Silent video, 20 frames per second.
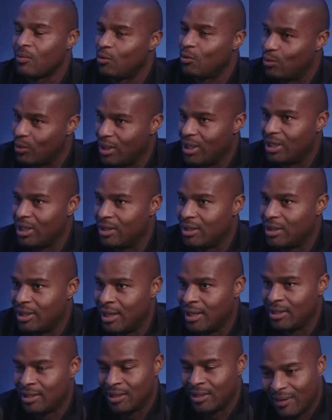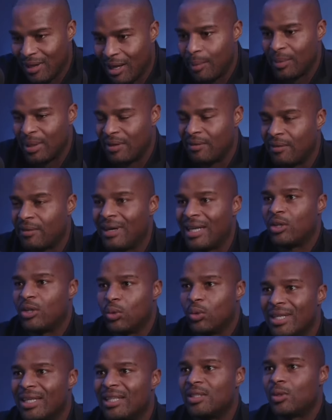really good things. And I believe if I
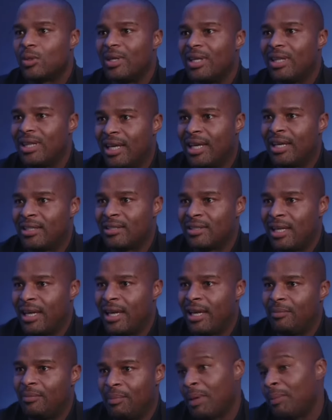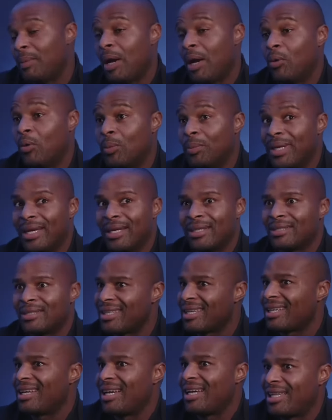do these 3 things, that maybe I won't be getting
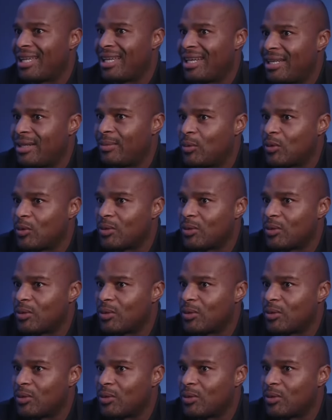sick like that anymore.